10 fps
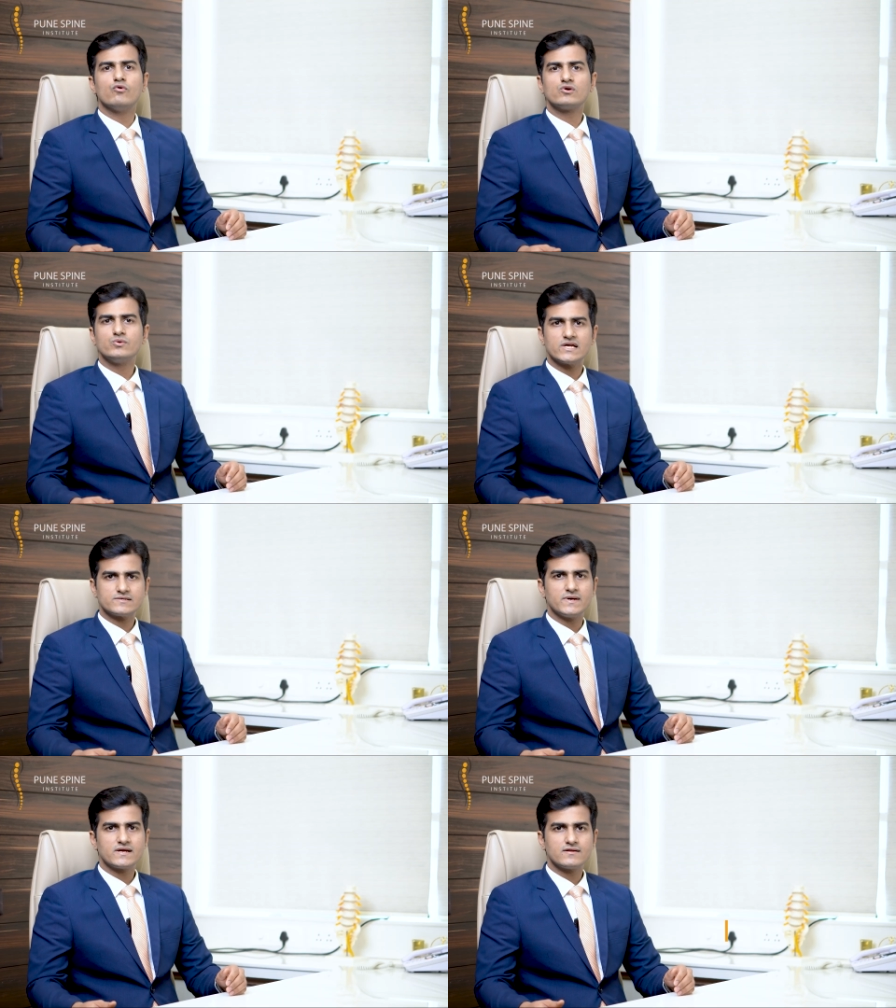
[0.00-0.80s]
what do I
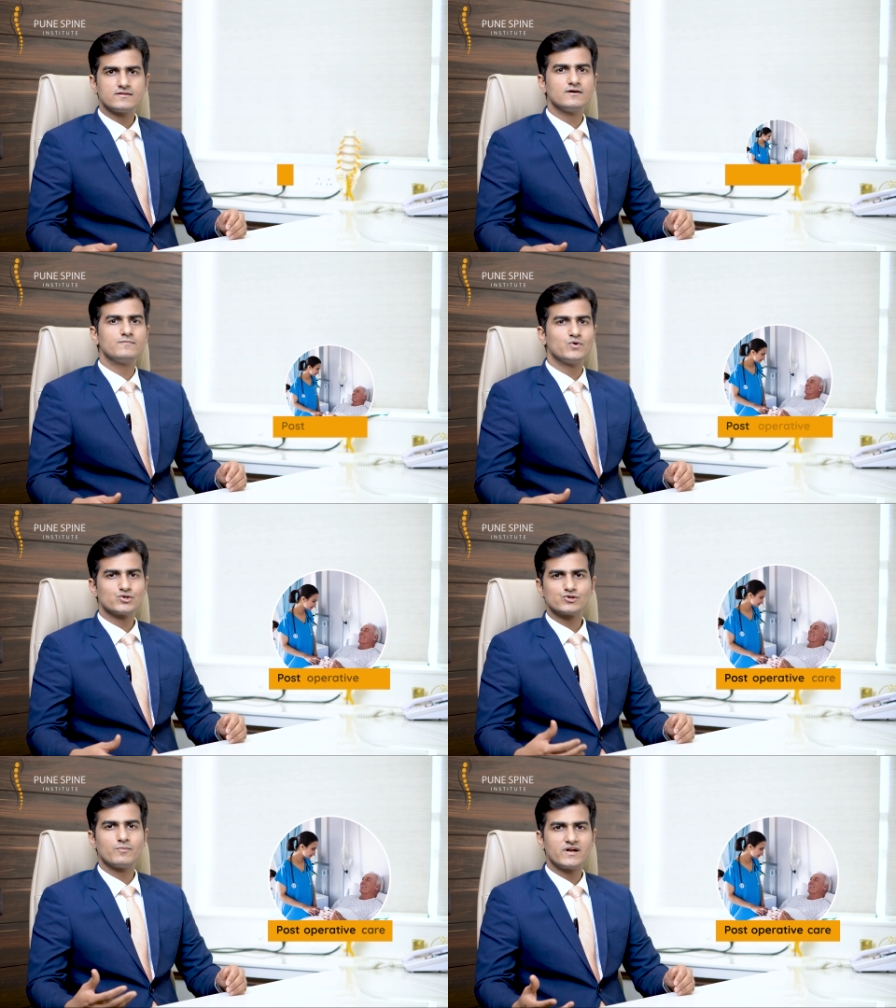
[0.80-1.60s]
expect in the
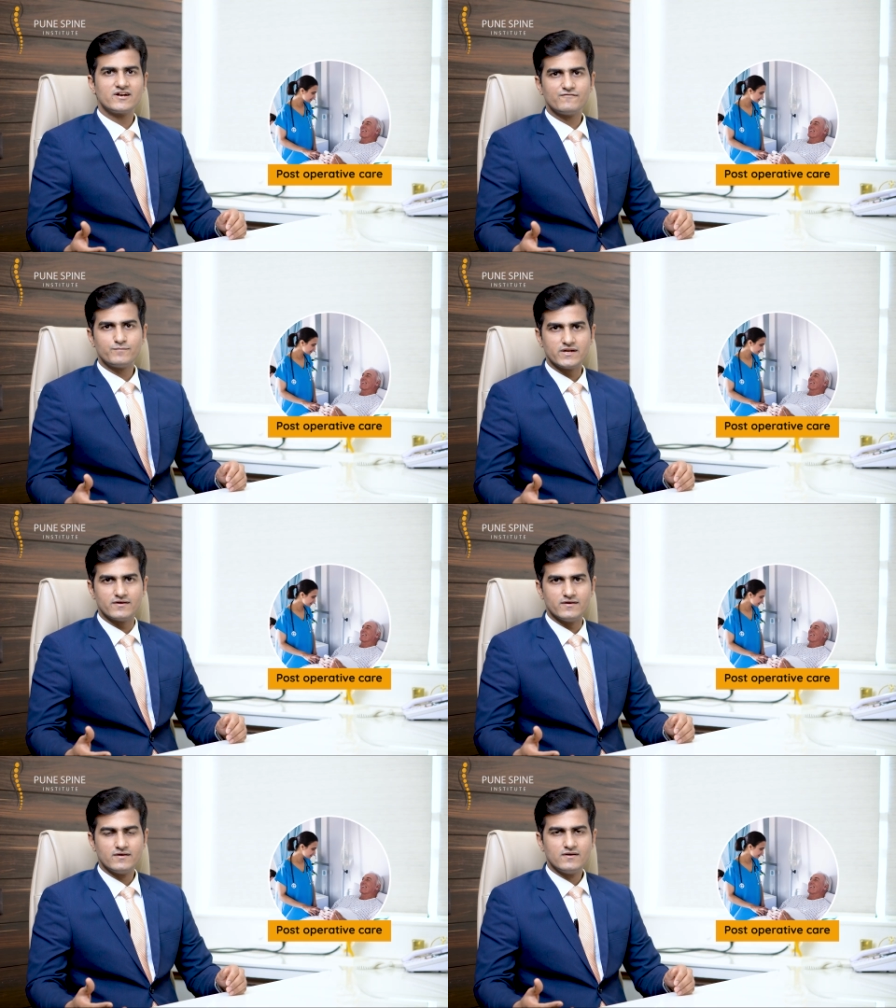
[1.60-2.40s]
post-operative
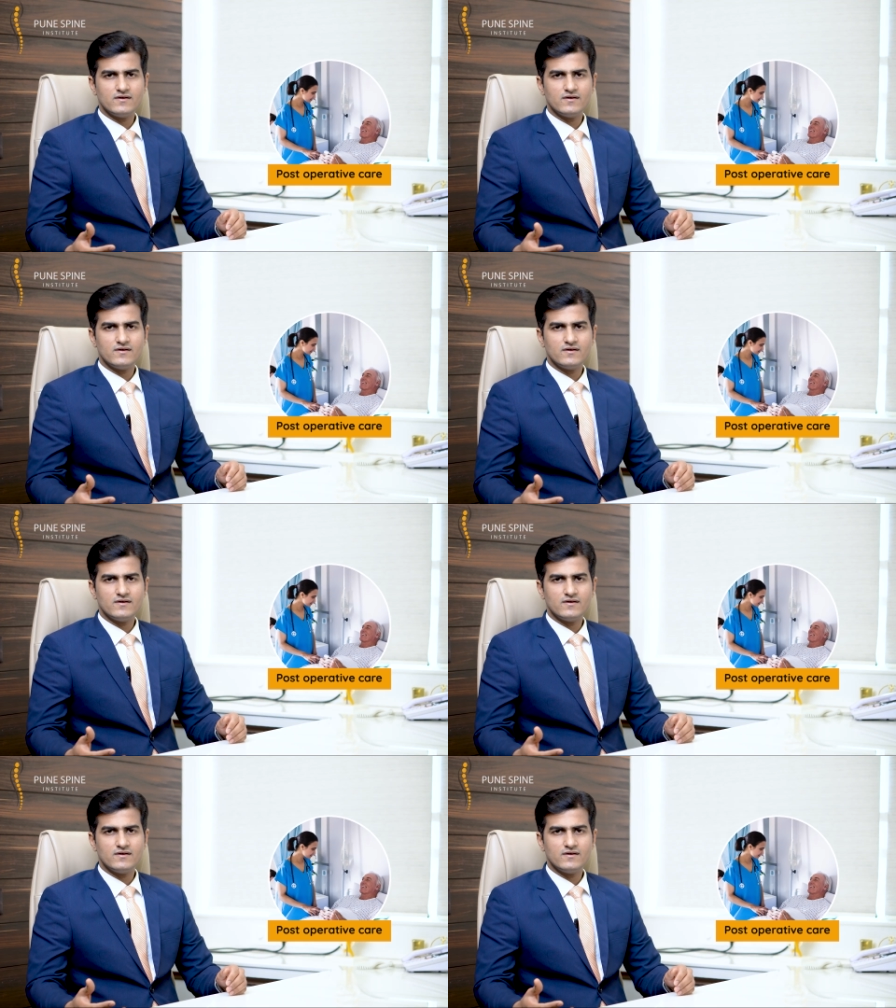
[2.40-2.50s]
period?